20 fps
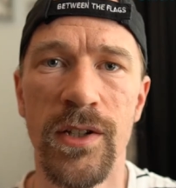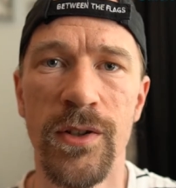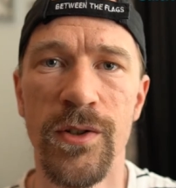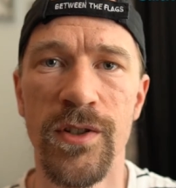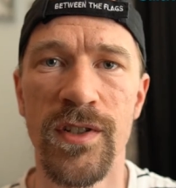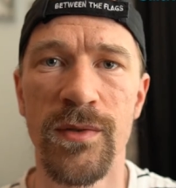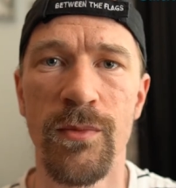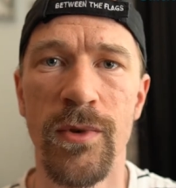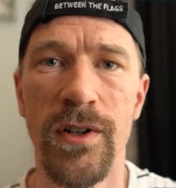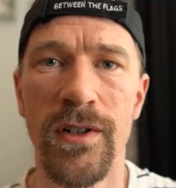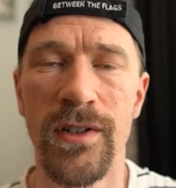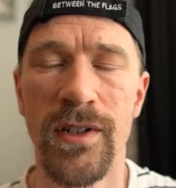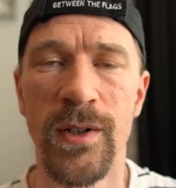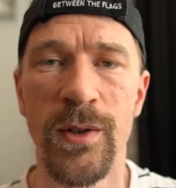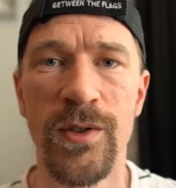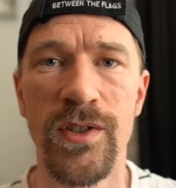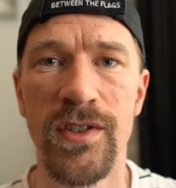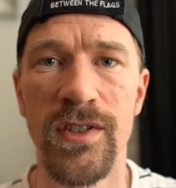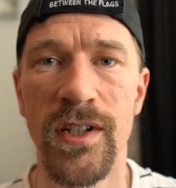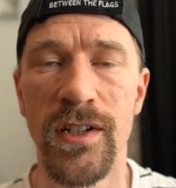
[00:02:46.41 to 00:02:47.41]
the
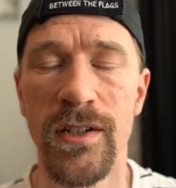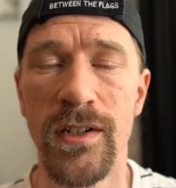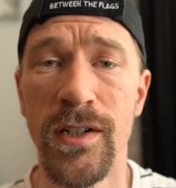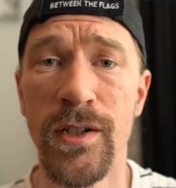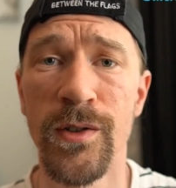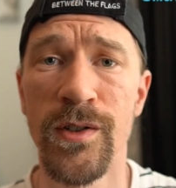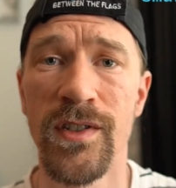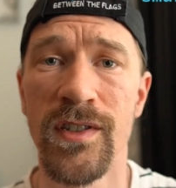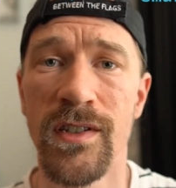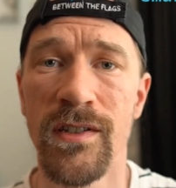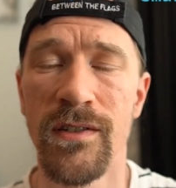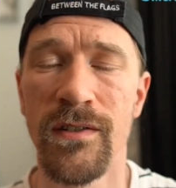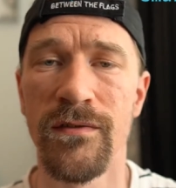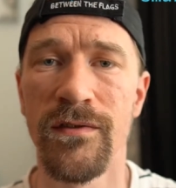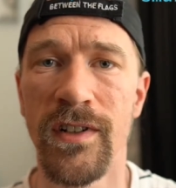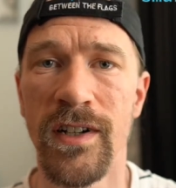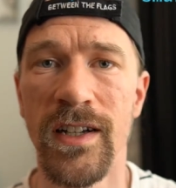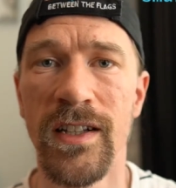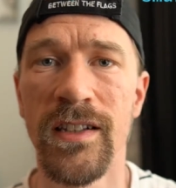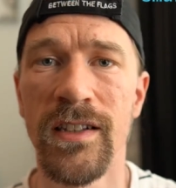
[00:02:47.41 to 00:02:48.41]
smartnotes.notes
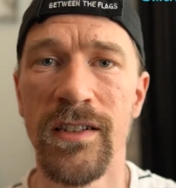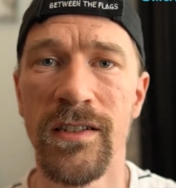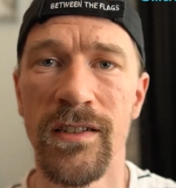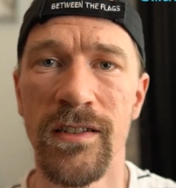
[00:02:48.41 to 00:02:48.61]
file